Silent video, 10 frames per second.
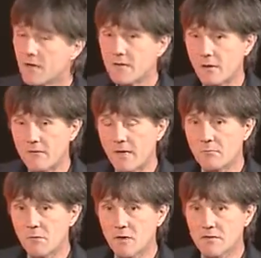So
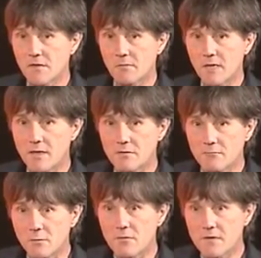around most of the major
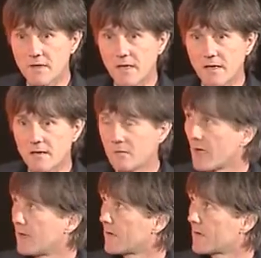routes again and the
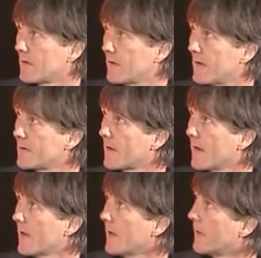major cities,
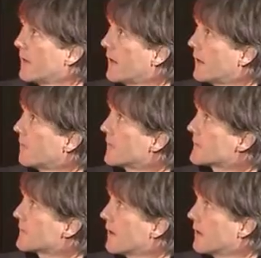there
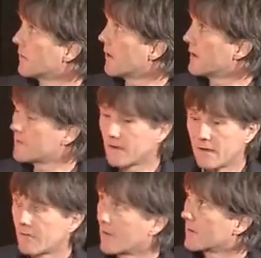was quite
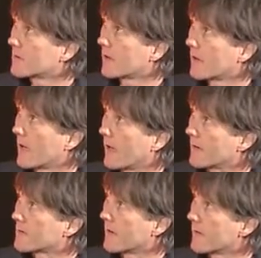significant
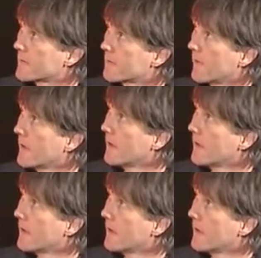access.